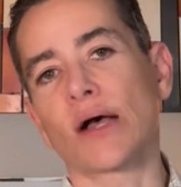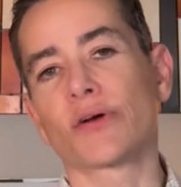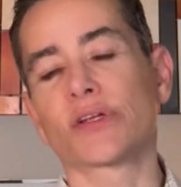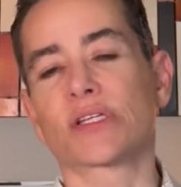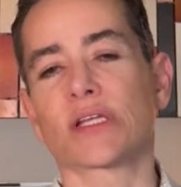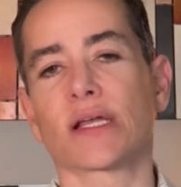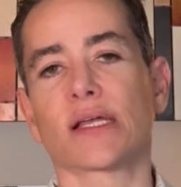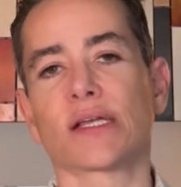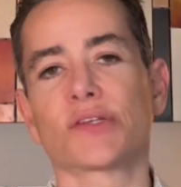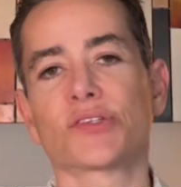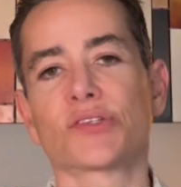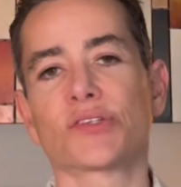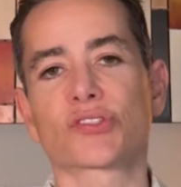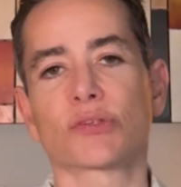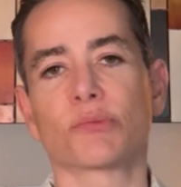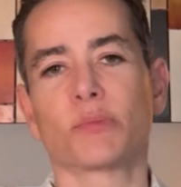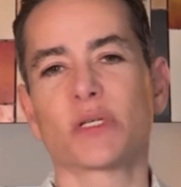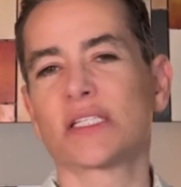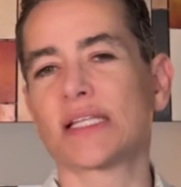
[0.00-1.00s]

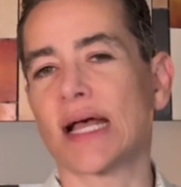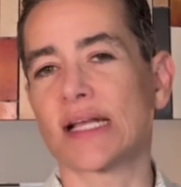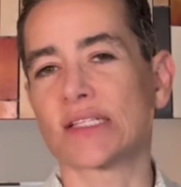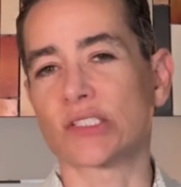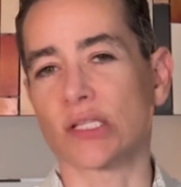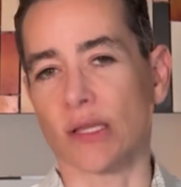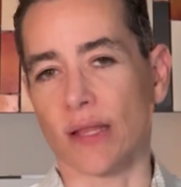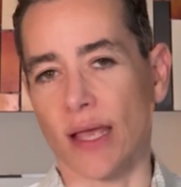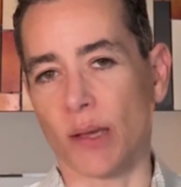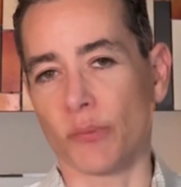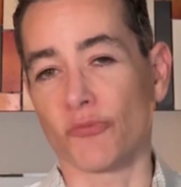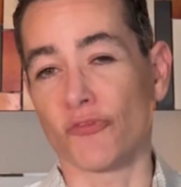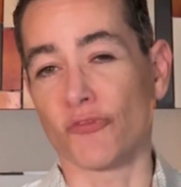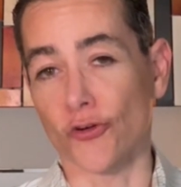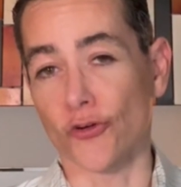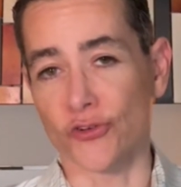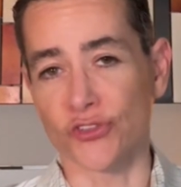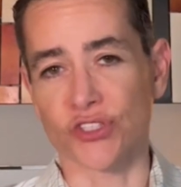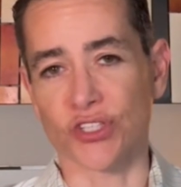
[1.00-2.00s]
Nowadays,
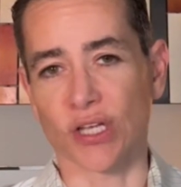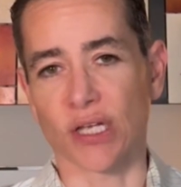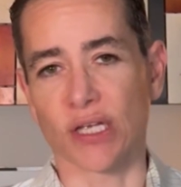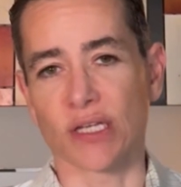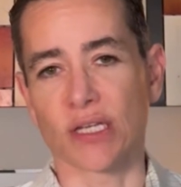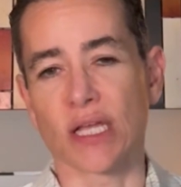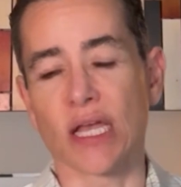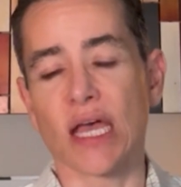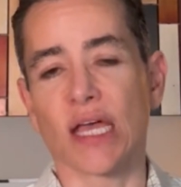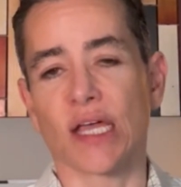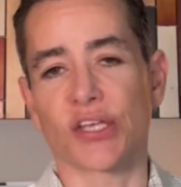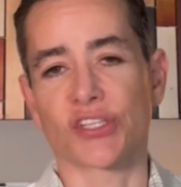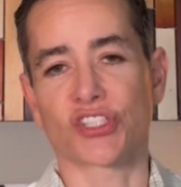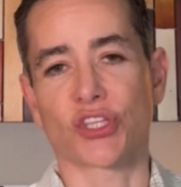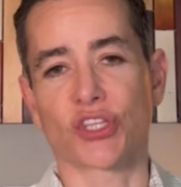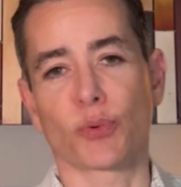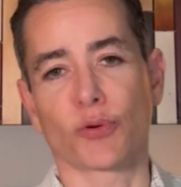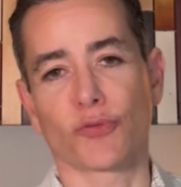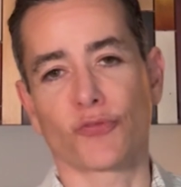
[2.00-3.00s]
midazolam Versed
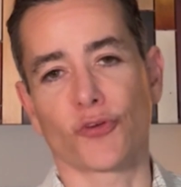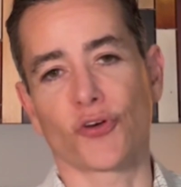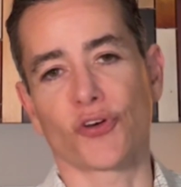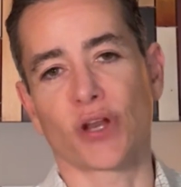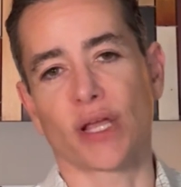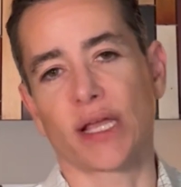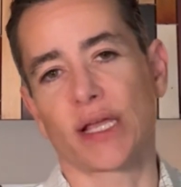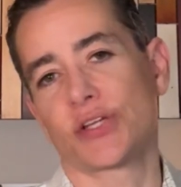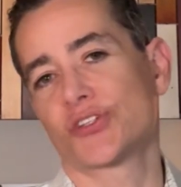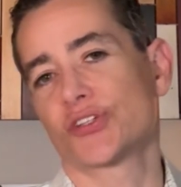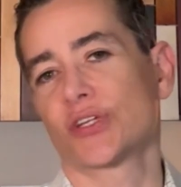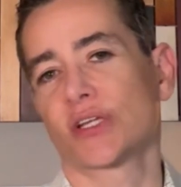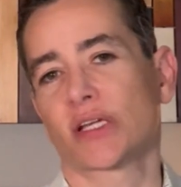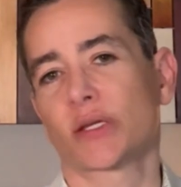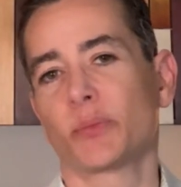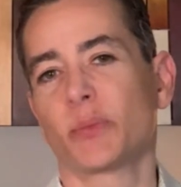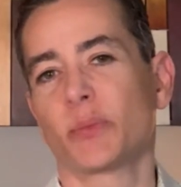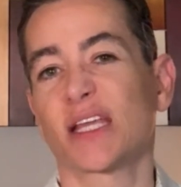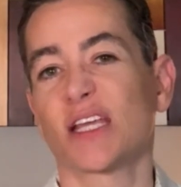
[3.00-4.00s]
is the preferred agent.